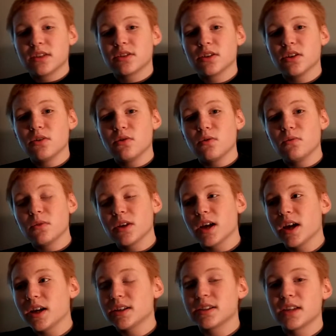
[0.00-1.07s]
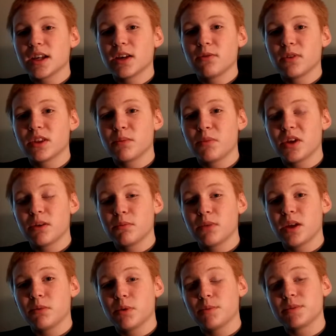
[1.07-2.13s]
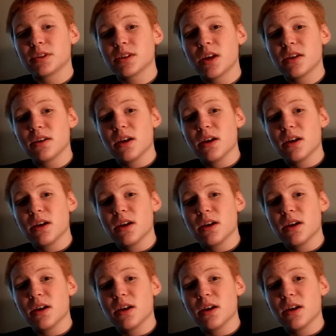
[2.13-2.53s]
So we're kind of sticking with the bare minimums